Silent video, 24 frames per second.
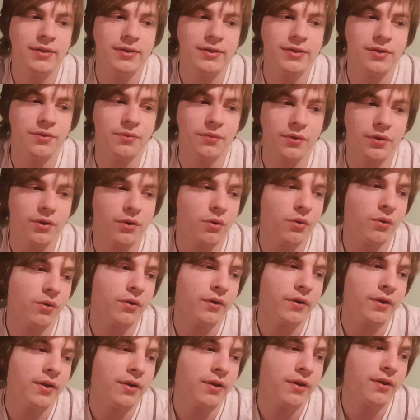to
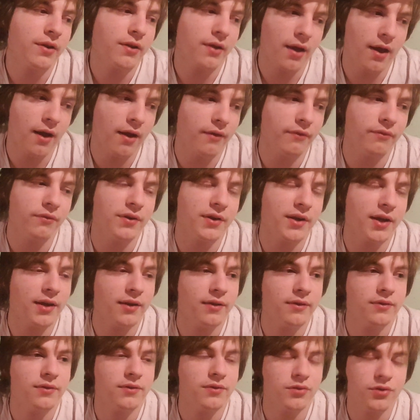record every day,
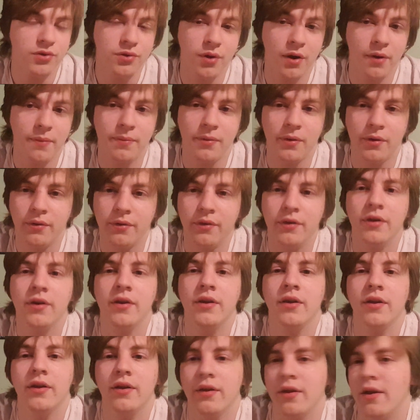to upload
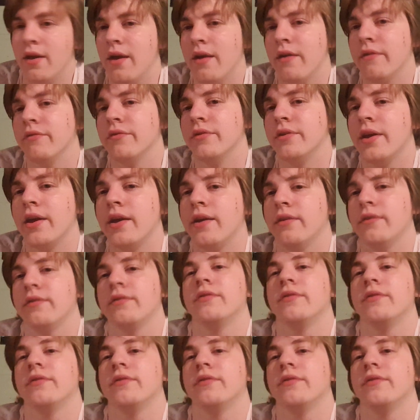every day.